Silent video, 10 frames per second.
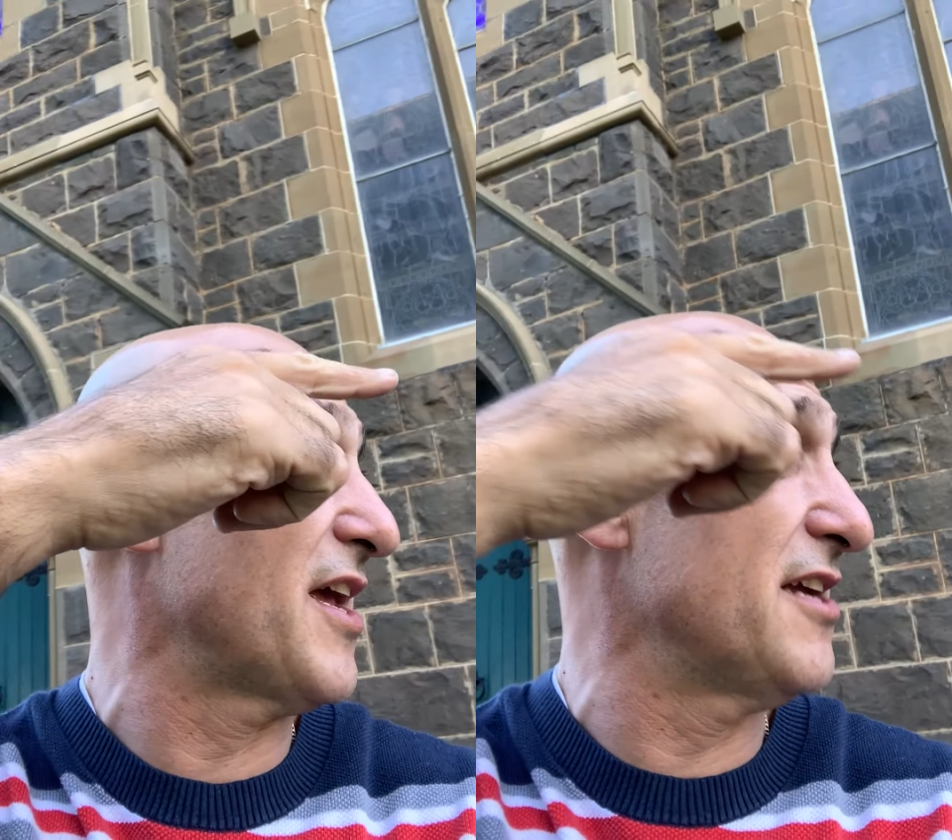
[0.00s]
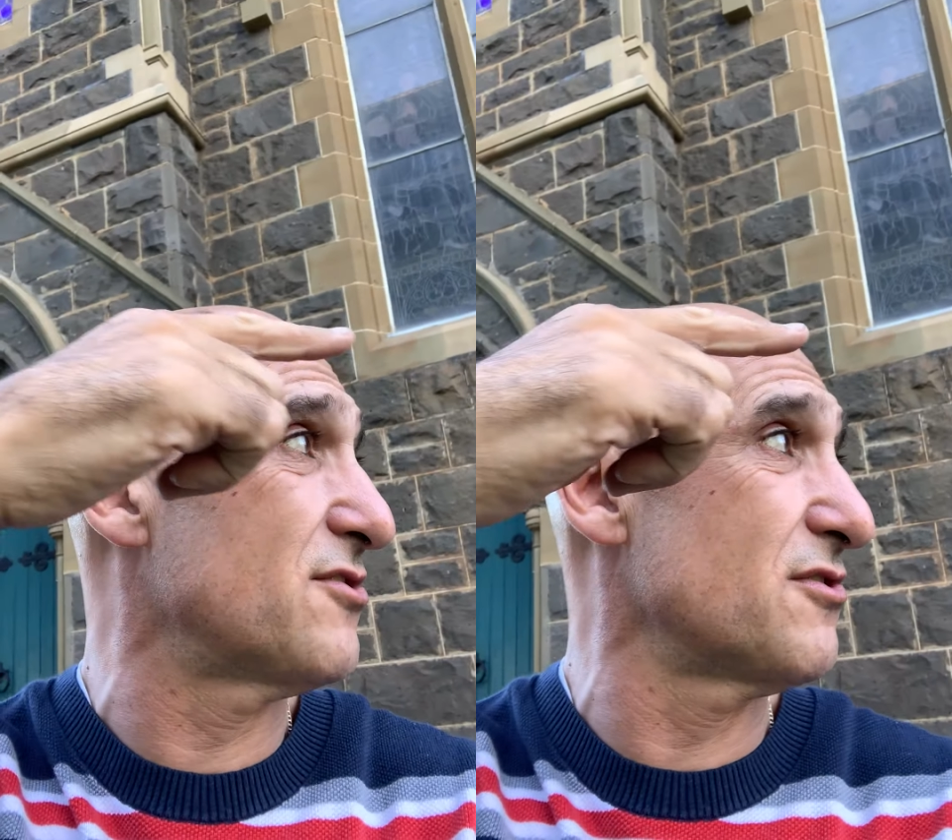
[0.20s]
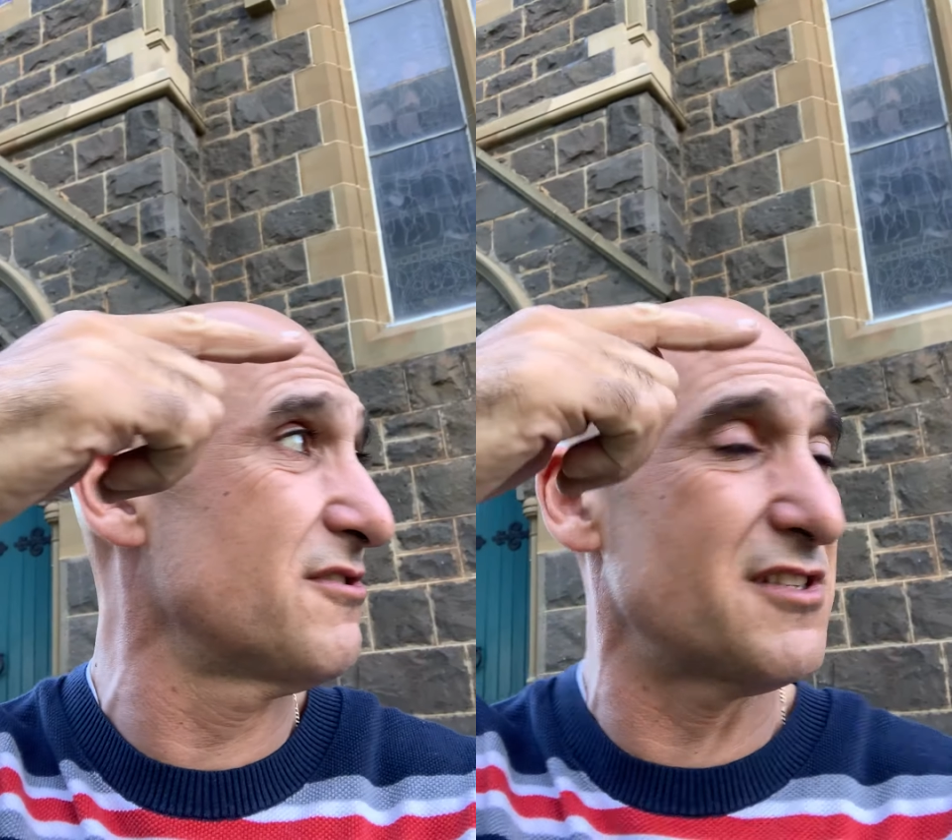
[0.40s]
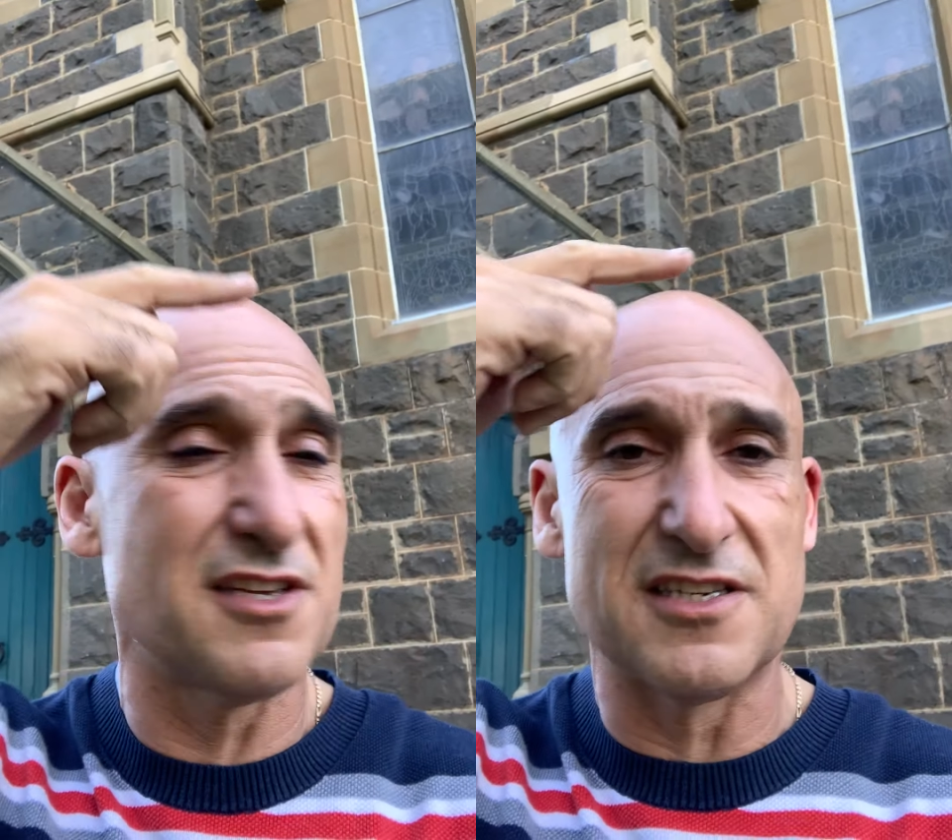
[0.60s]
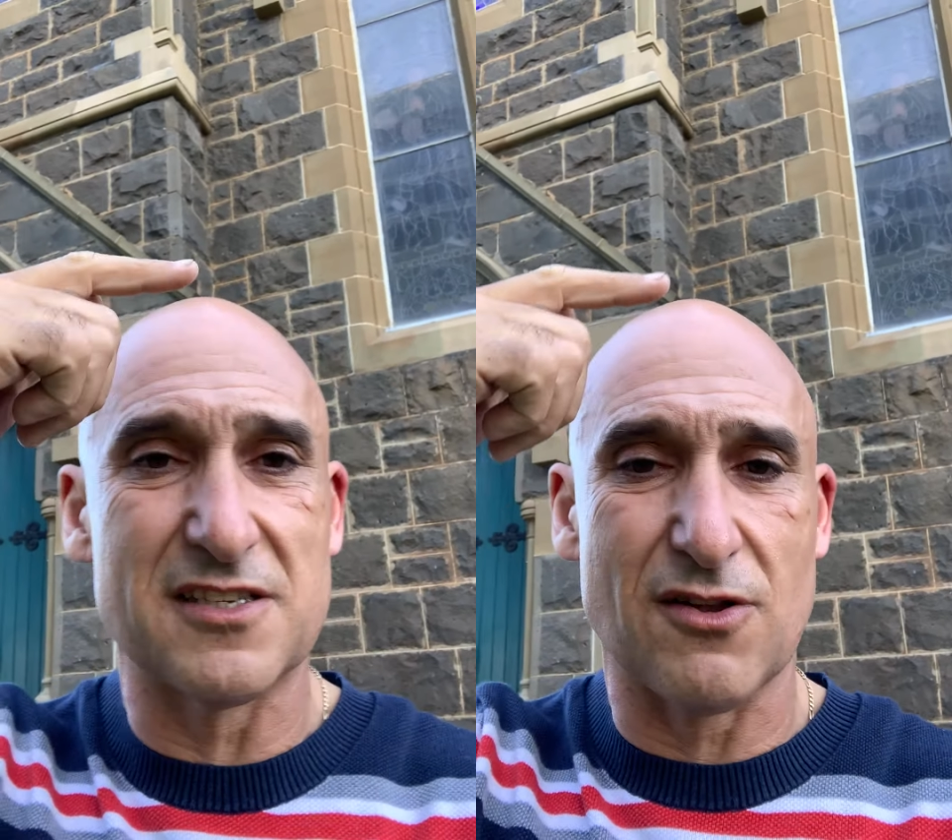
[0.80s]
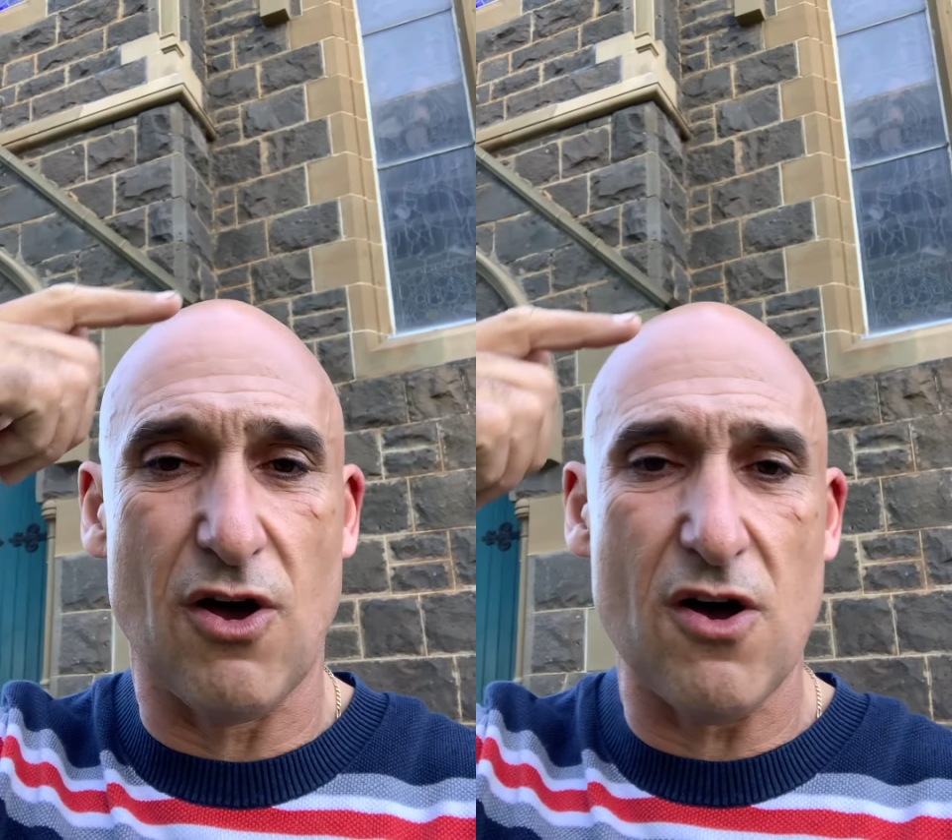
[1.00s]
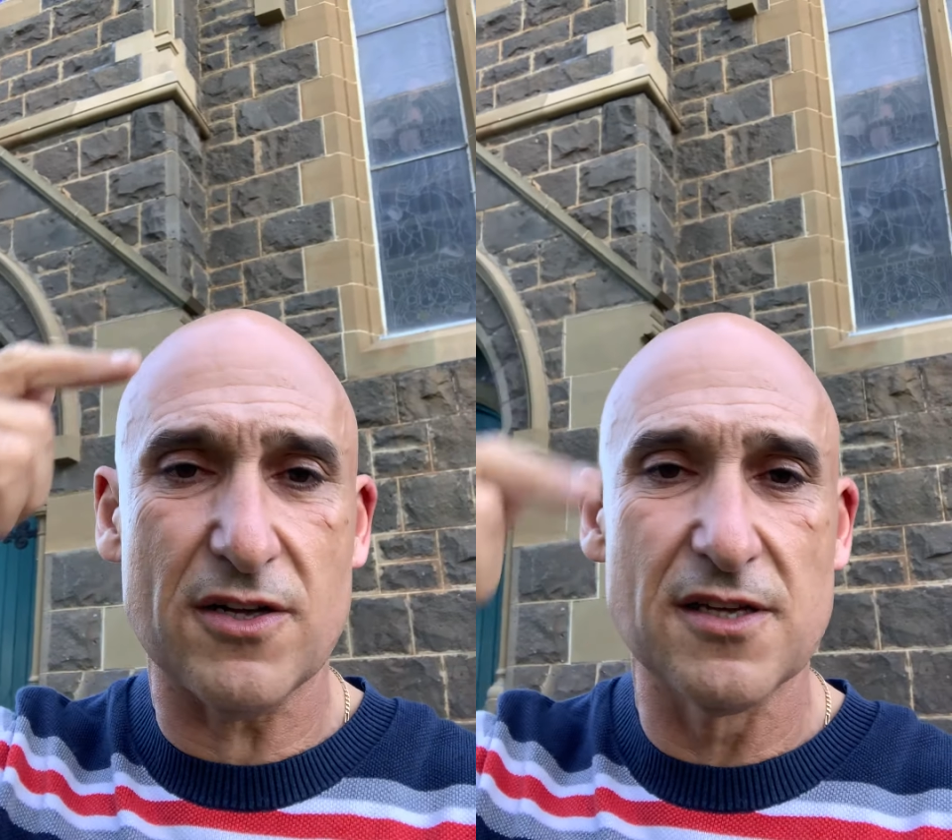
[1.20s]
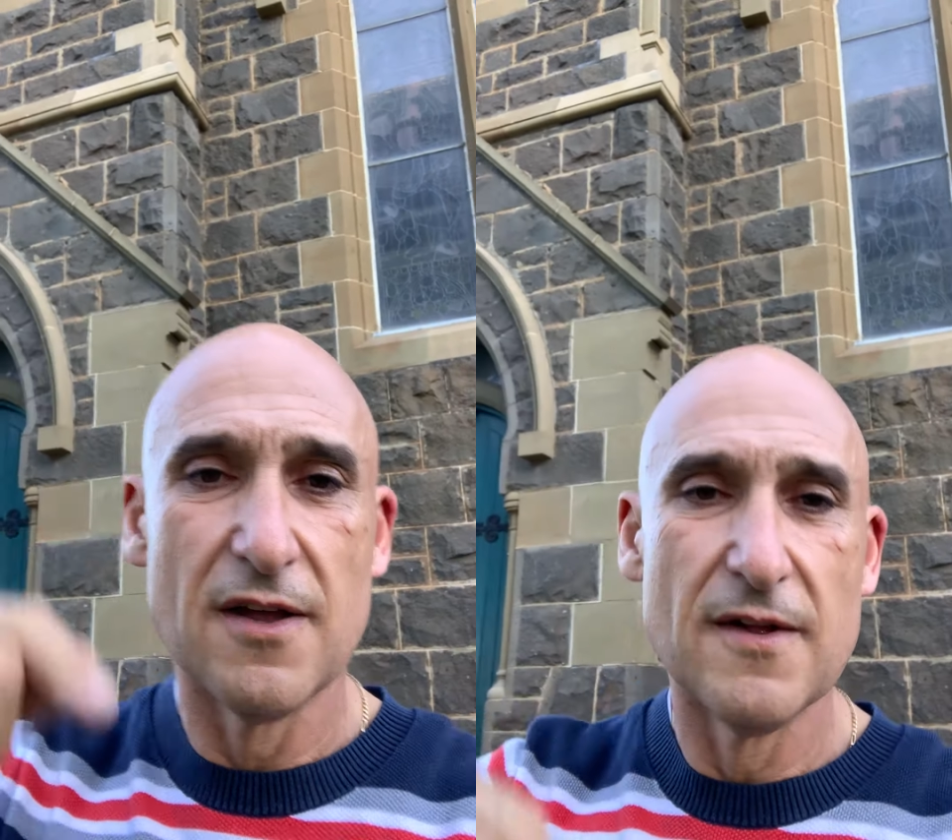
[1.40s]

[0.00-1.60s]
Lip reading: entrance that is locked.